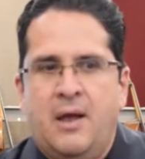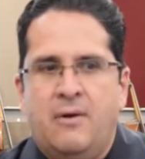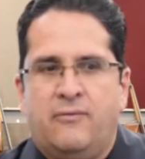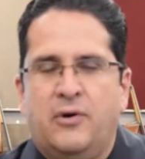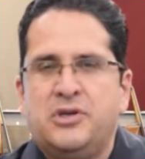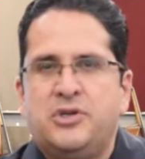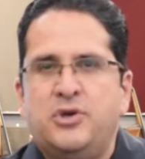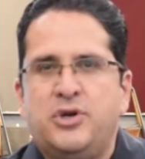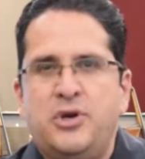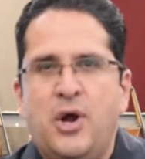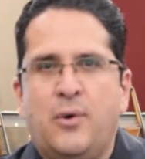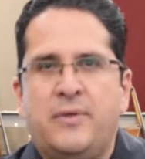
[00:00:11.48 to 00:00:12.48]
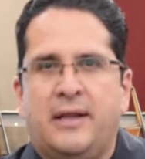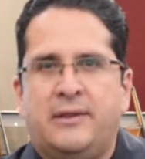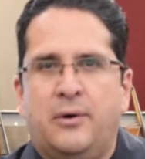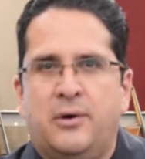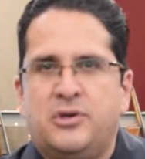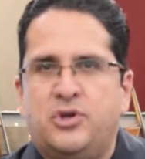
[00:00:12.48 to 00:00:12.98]
First, you should know that
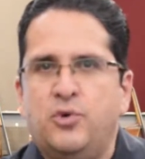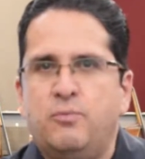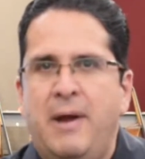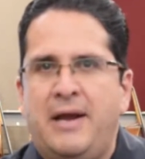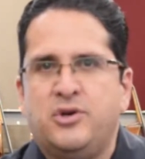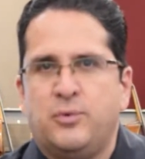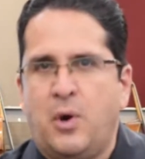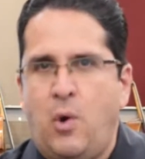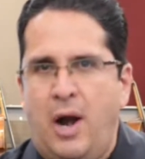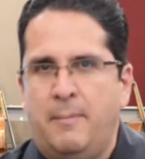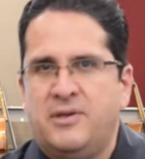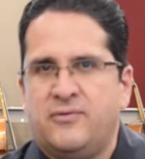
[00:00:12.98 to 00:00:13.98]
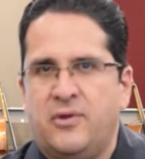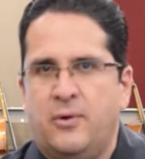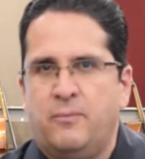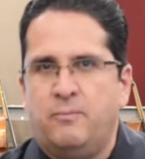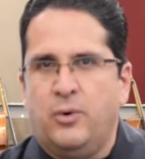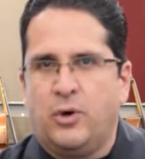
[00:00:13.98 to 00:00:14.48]
there are two major requirements for the
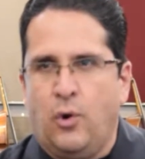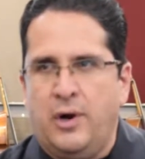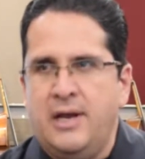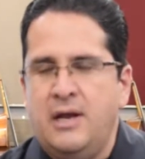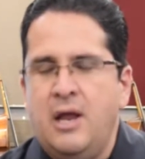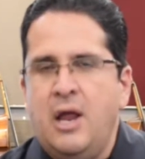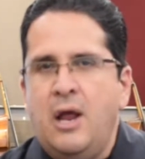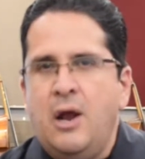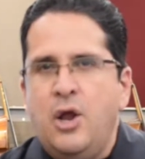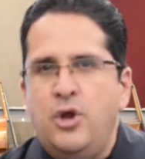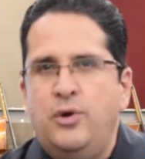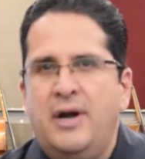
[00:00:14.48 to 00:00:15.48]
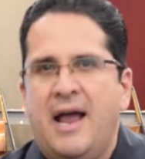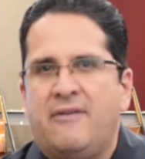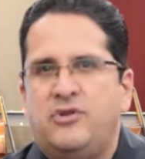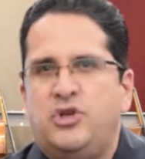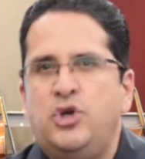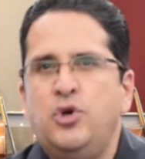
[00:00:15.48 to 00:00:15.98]
recording. You need to
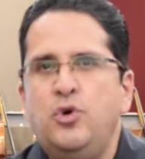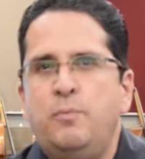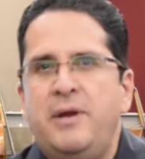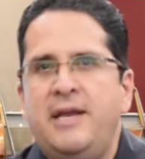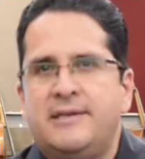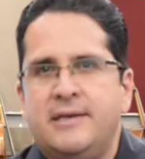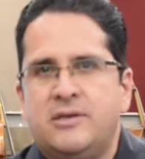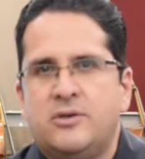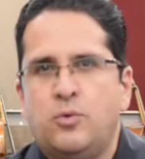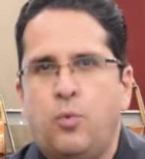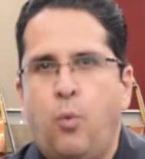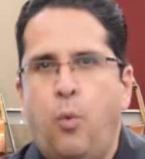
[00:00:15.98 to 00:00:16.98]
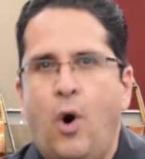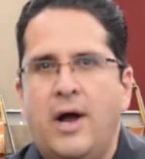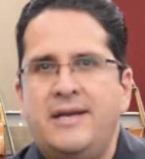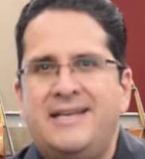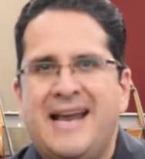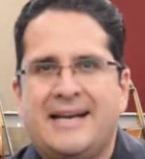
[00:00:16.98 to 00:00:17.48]
have two pieces,
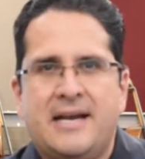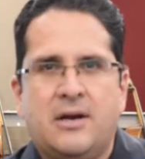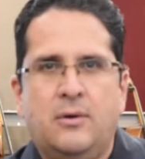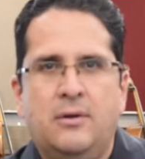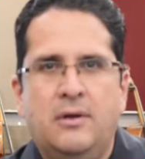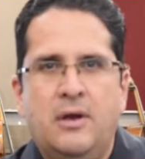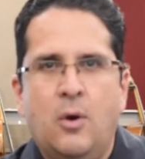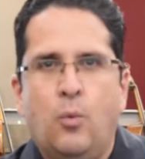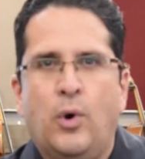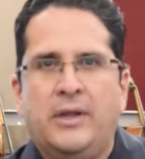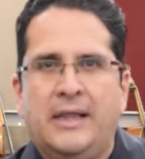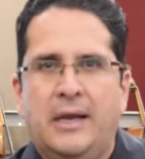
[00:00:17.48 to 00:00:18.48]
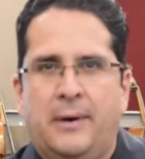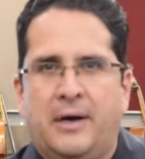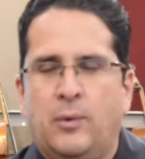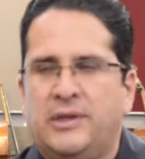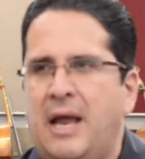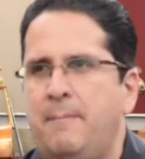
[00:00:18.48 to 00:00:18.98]
one technical, one
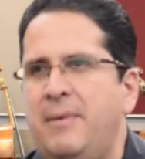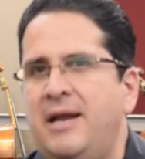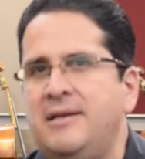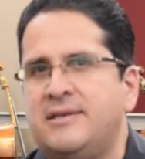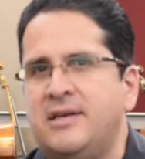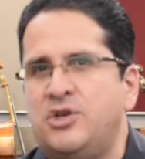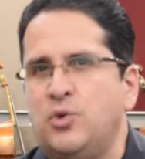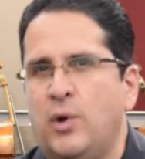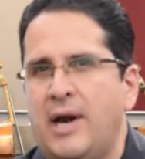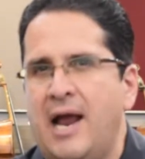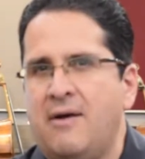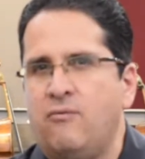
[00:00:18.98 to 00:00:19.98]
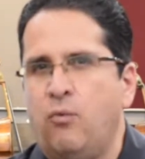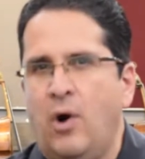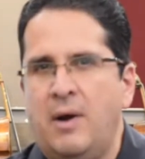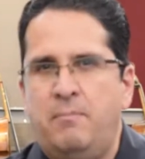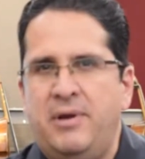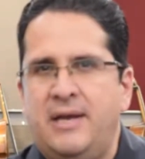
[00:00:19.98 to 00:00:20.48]
lyric. What that means is you want to have
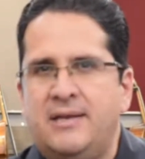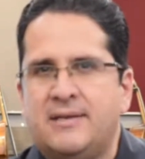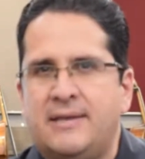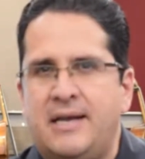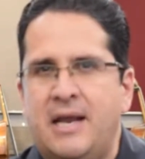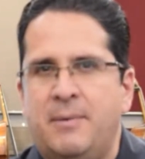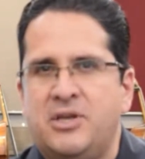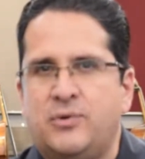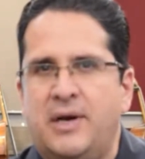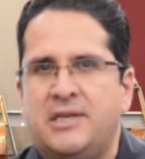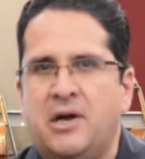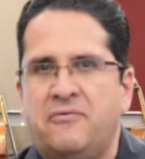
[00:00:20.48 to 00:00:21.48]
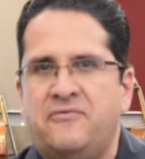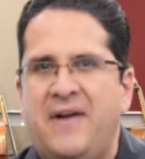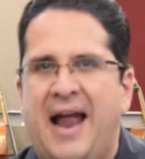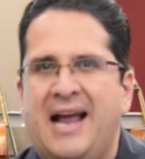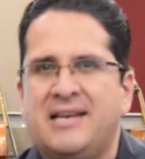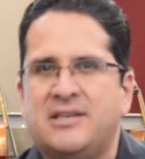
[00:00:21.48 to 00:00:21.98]
one piece that demonstrates how
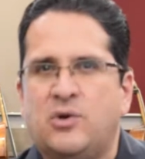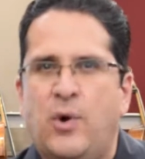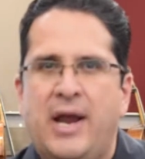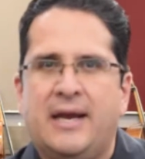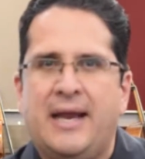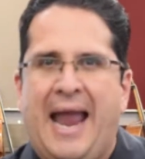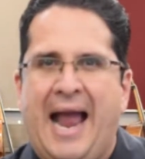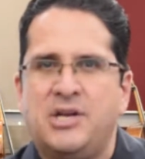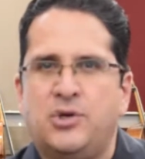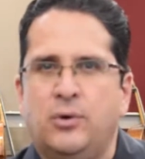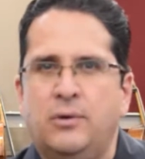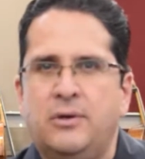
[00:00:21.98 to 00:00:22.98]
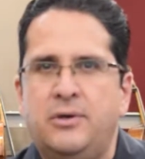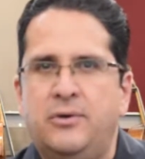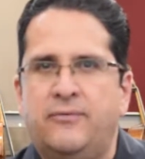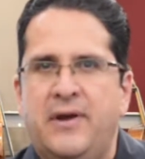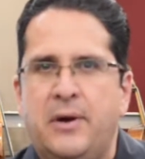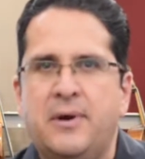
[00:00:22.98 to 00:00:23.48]
fast, quick, agile
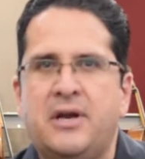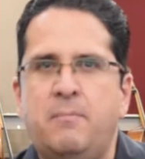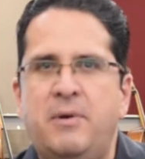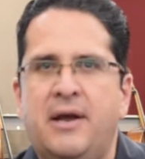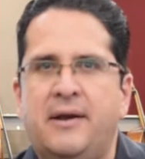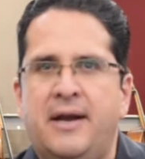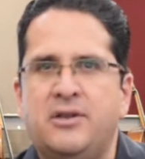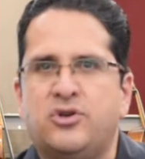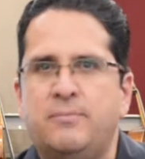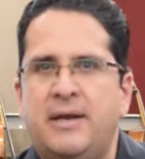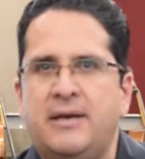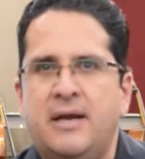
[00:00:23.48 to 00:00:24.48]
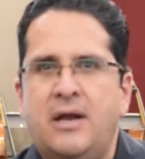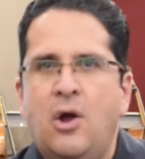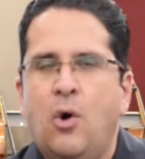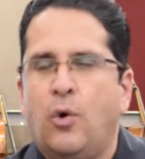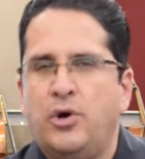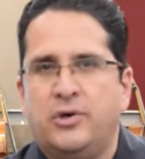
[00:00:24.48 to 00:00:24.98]
your fingering could be on an instrument
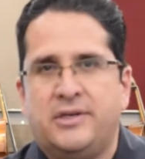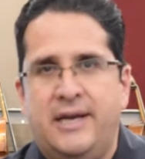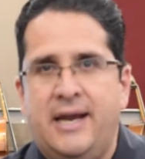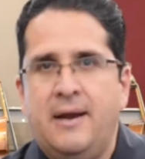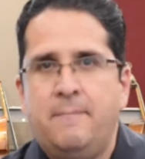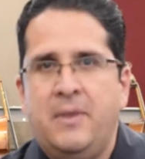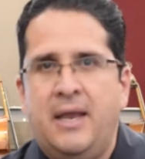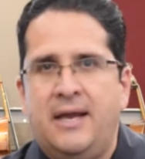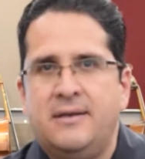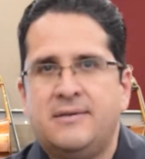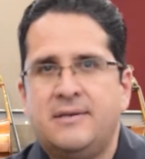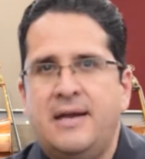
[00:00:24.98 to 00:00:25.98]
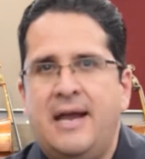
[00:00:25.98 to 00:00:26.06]
or your singing is,